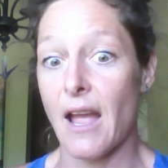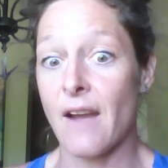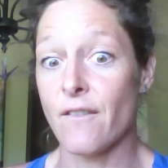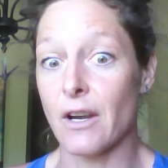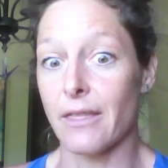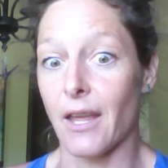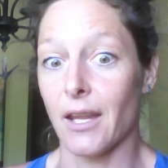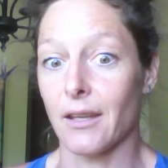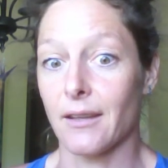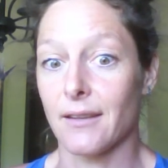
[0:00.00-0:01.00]

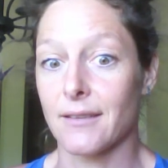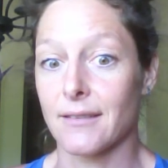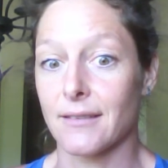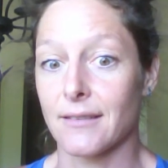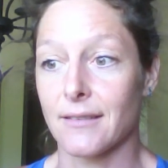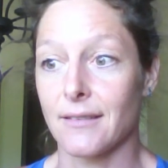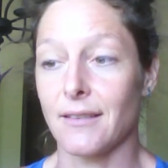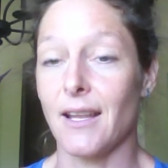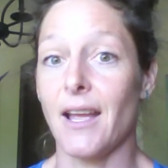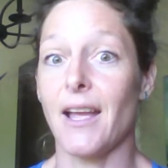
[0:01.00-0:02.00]
Everything.
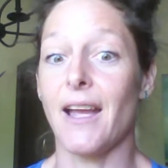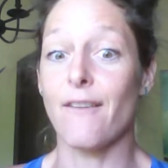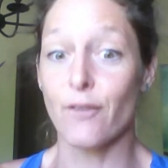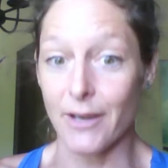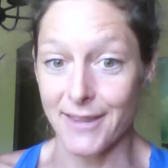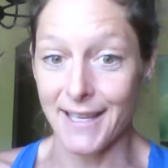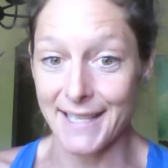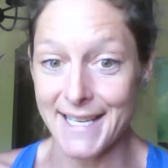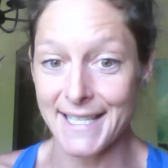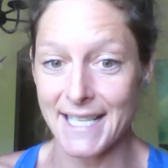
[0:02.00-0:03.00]
Everything
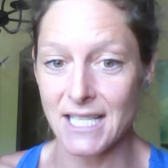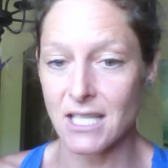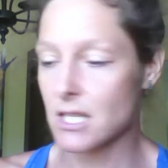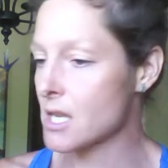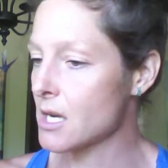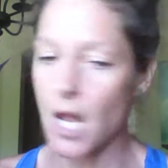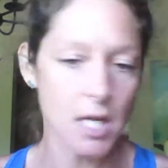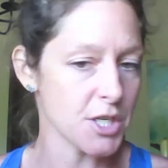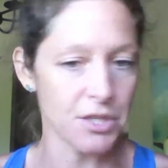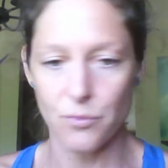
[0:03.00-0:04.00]
exists.
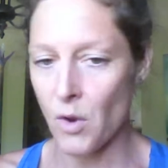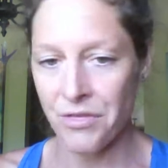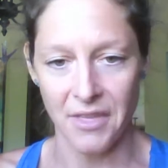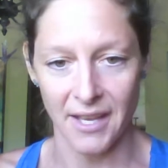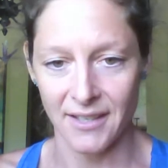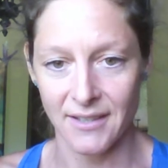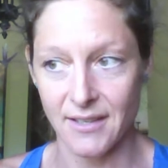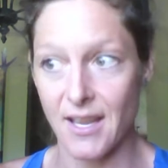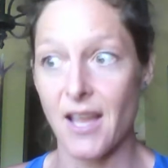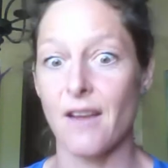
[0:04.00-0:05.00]
Not just one thing.
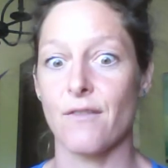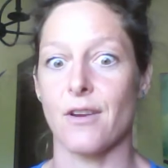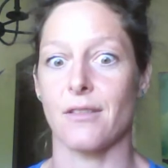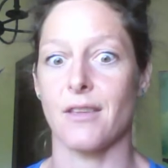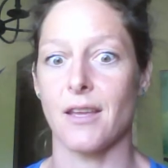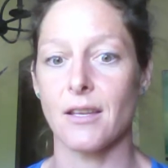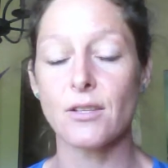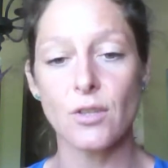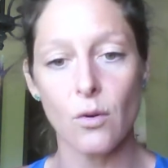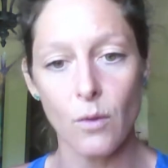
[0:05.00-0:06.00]
Everything.
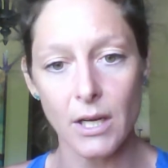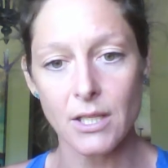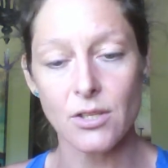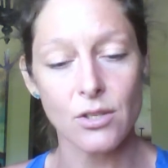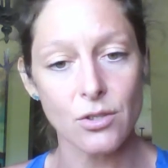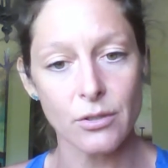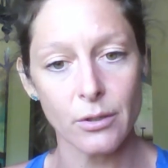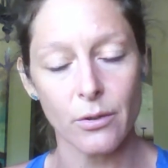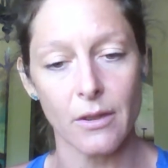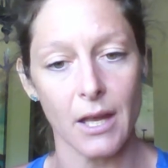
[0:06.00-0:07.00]
So what is the
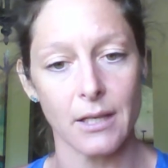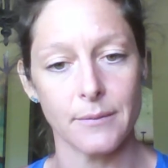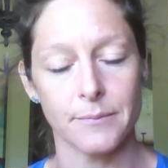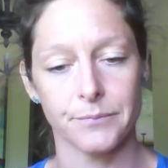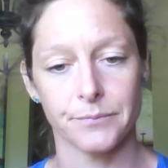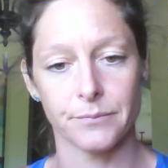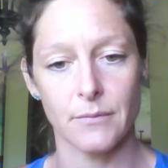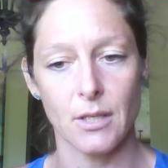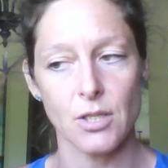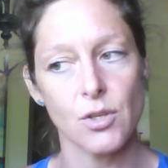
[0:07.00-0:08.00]
truth then?
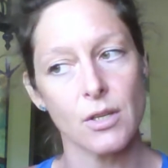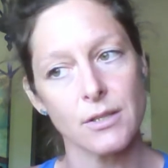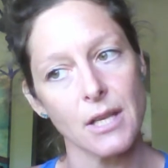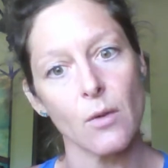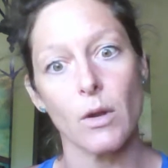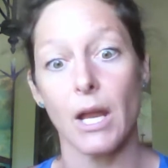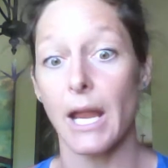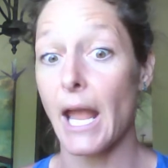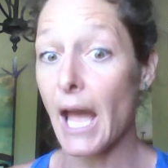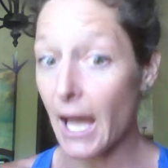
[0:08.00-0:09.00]
Because you could say what
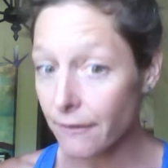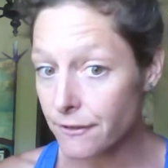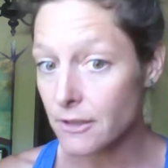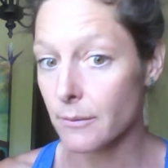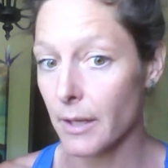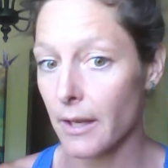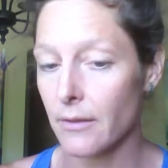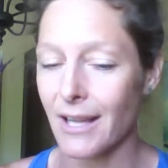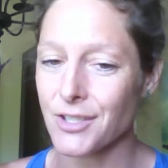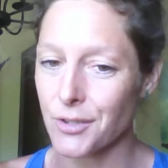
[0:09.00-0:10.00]
I have to be.
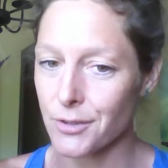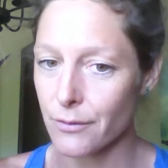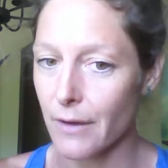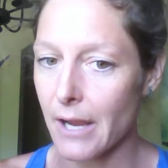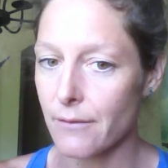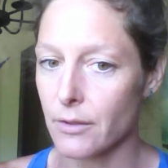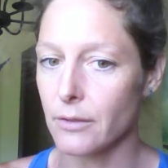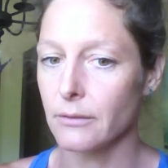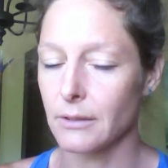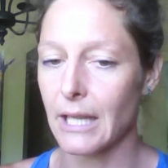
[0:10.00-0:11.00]
That's your
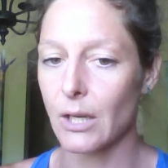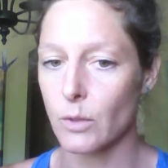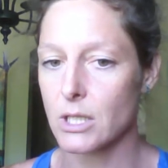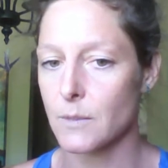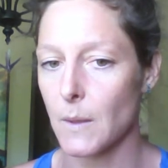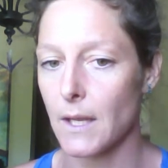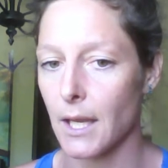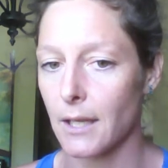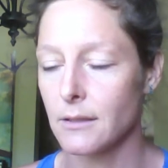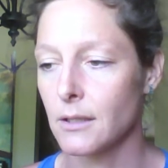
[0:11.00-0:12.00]
survival language
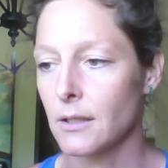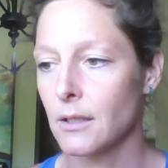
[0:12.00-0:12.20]
speaking.